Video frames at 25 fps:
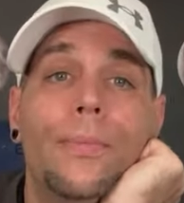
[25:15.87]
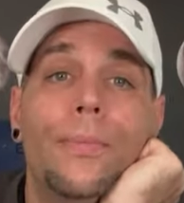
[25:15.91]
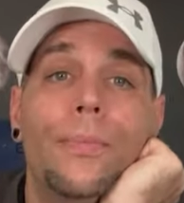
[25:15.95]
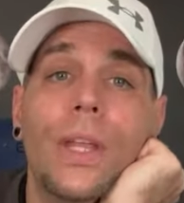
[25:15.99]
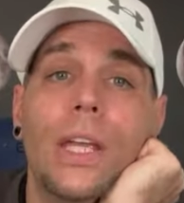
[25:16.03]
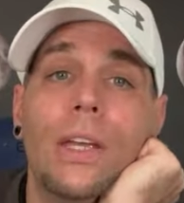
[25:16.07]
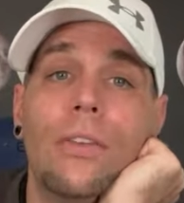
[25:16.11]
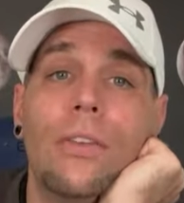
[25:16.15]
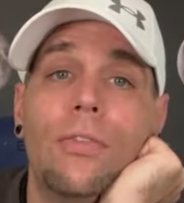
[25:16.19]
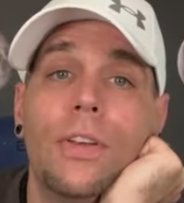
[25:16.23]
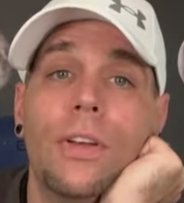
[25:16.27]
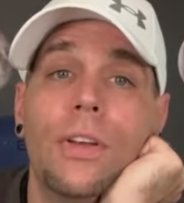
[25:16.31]

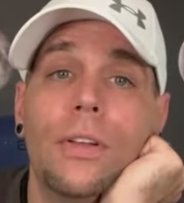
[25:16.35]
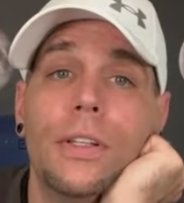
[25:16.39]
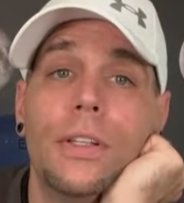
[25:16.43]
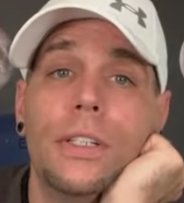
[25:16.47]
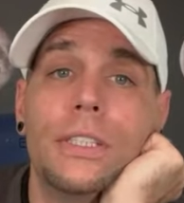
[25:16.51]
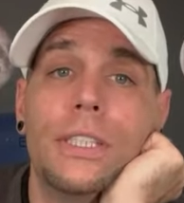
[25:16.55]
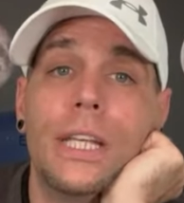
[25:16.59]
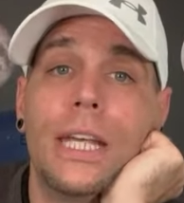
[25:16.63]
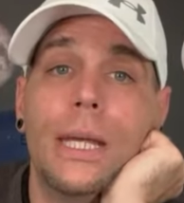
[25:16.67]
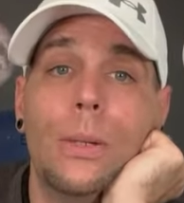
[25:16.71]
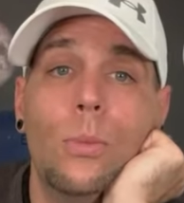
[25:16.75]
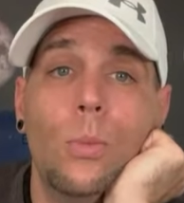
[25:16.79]
They feel the
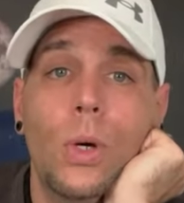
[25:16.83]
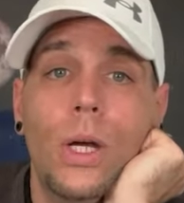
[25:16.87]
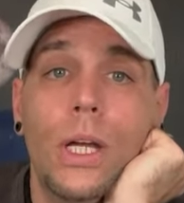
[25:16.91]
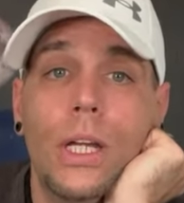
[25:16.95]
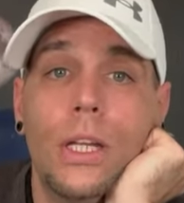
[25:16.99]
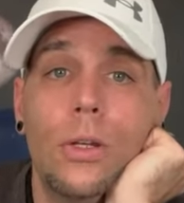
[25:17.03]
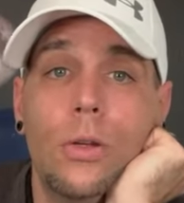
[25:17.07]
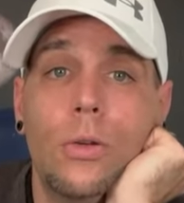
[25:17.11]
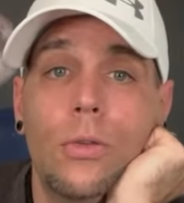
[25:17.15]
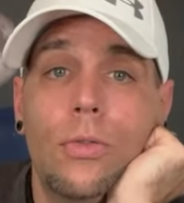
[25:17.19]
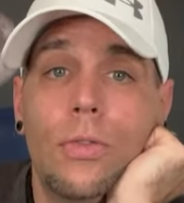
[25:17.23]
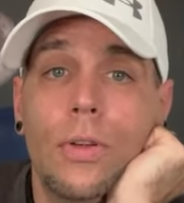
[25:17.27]
same way
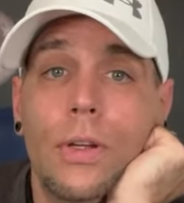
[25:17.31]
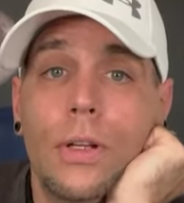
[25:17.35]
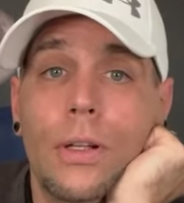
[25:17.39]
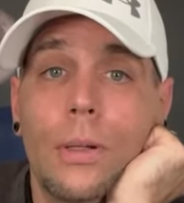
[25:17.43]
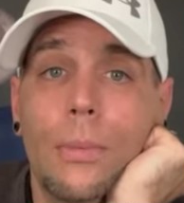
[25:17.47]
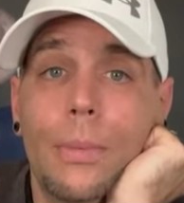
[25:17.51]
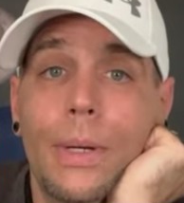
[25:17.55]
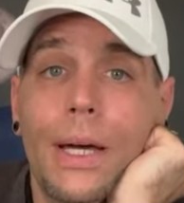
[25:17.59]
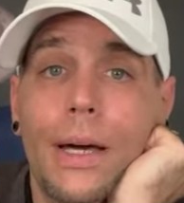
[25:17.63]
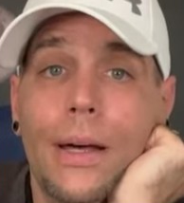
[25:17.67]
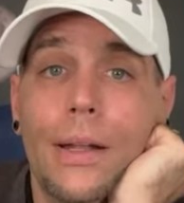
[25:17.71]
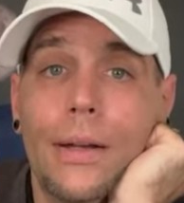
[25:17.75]
you feel
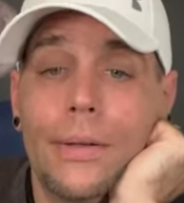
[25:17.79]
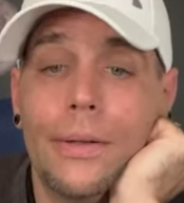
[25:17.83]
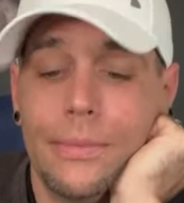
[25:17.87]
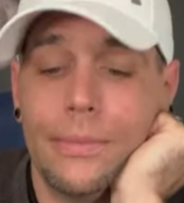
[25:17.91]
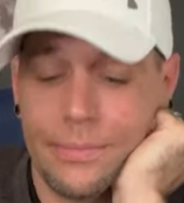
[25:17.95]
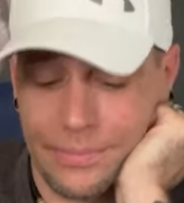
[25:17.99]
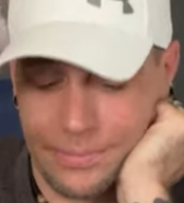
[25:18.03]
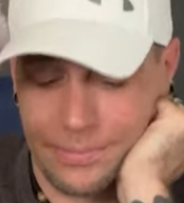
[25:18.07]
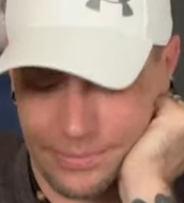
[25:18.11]
about it.